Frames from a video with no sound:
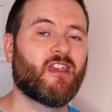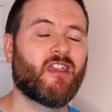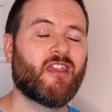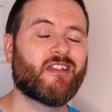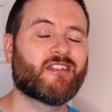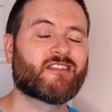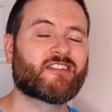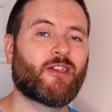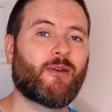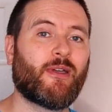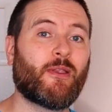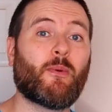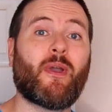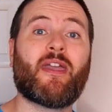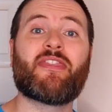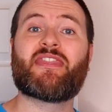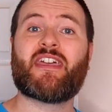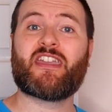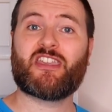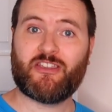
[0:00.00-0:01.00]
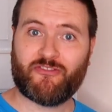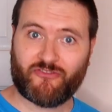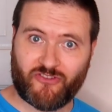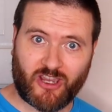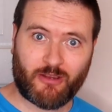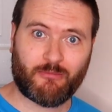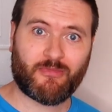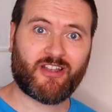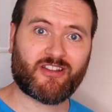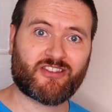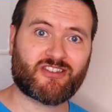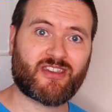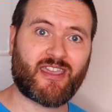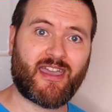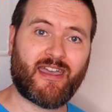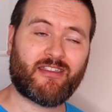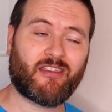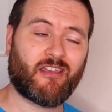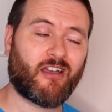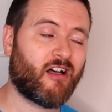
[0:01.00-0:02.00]
So anyway, thank you very much,
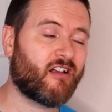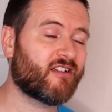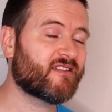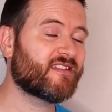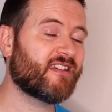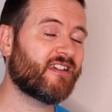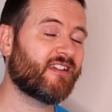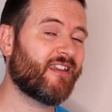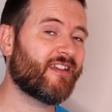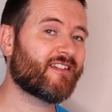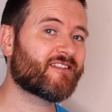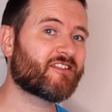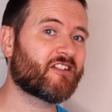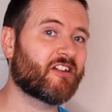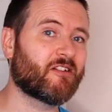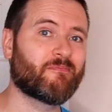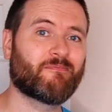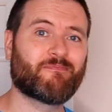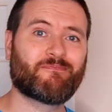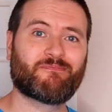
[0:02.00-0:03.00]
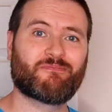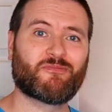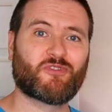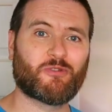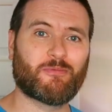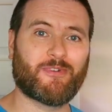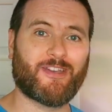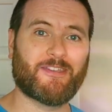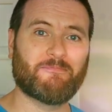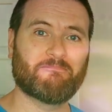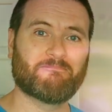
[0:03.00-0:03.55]
and I'll see you next time. Goodbye.